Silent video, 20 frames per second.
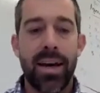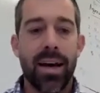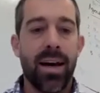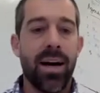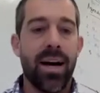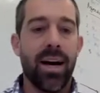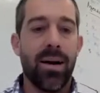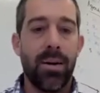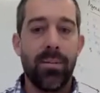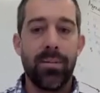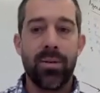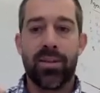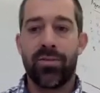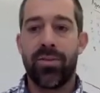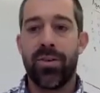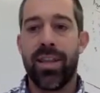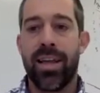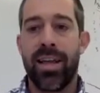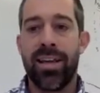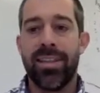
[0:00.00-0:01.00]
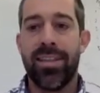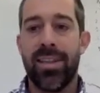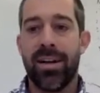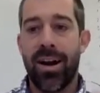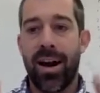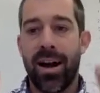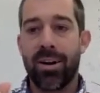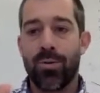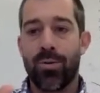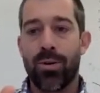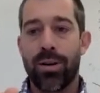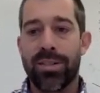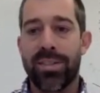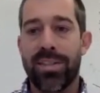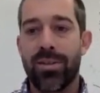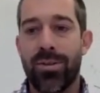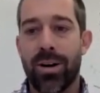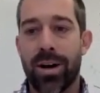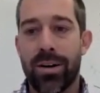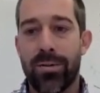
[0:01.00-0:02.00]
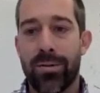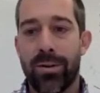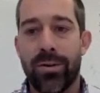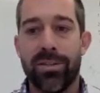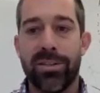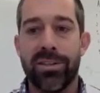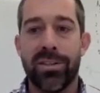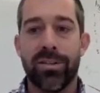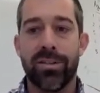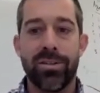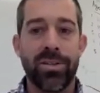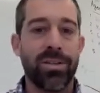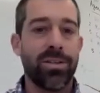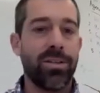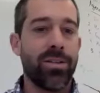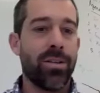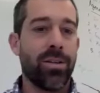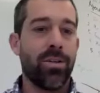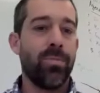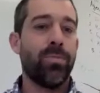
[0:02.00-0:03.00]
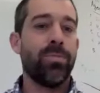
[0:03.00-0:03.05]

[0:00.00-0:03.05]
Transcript: I'm going to throw that in there. I don't want to see croc row on yours. So